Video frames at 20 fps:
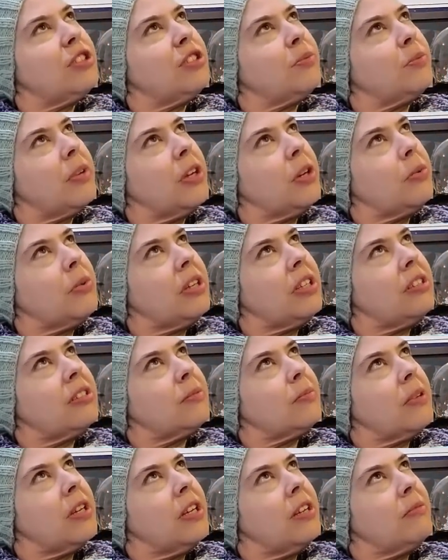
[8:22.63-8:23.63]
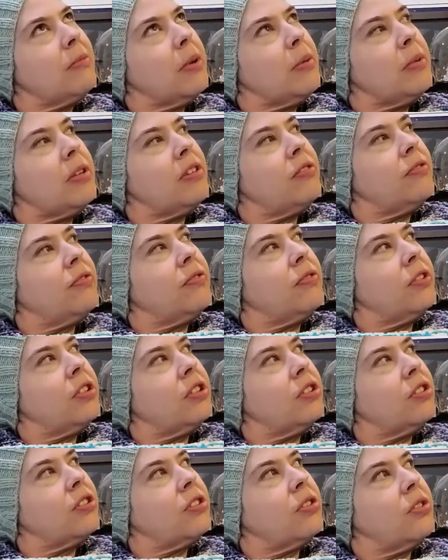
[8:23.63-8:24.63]
my wingspan, maybe a foot
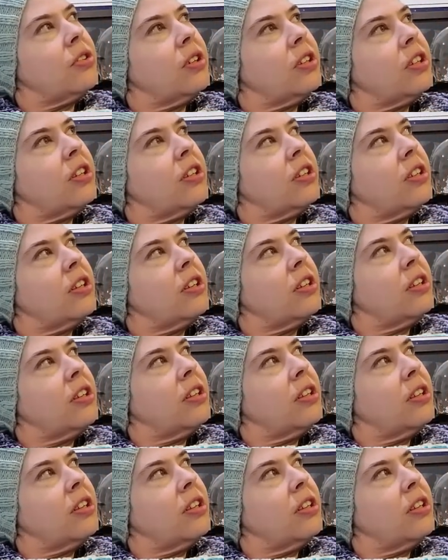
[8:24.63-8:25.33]
shorter.